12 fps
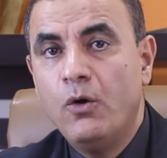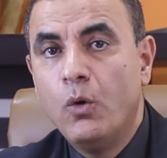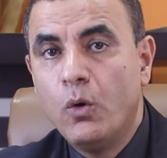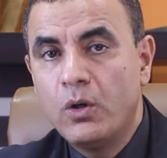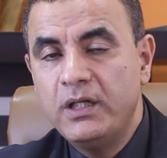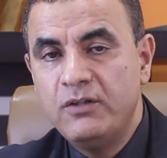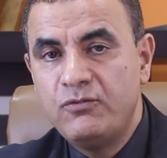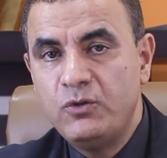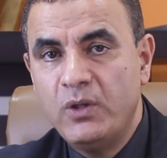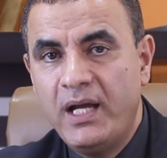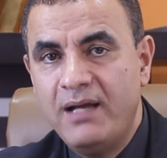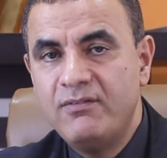or if
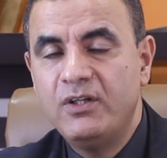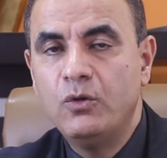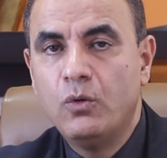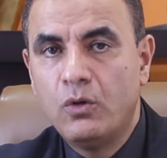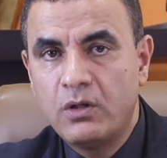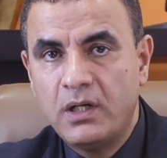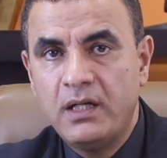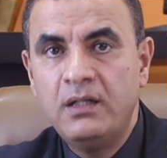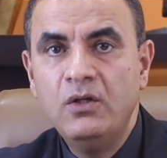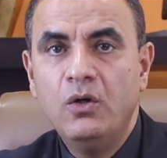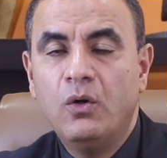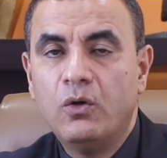you have an aura,
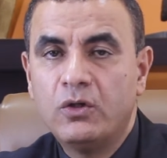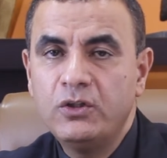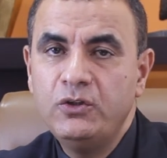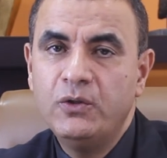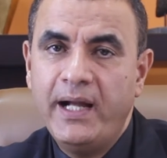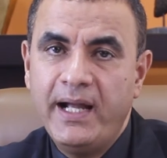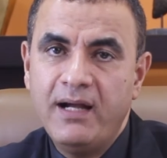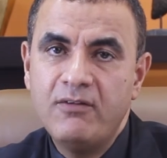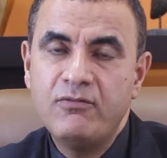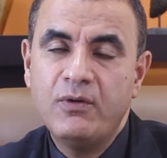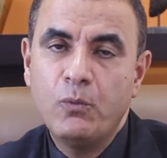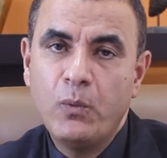or you
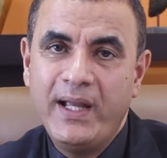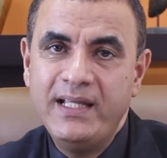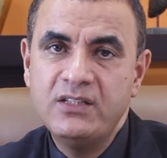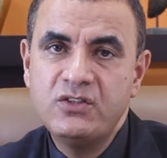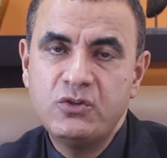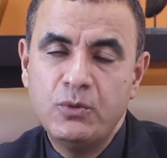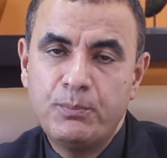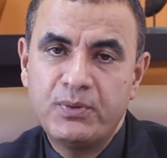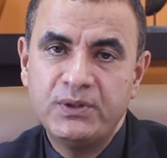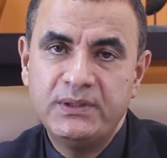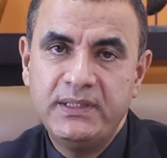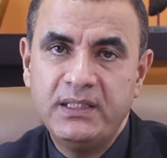have ways to
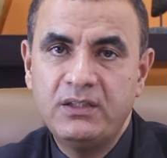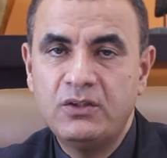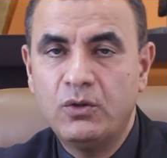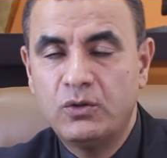predict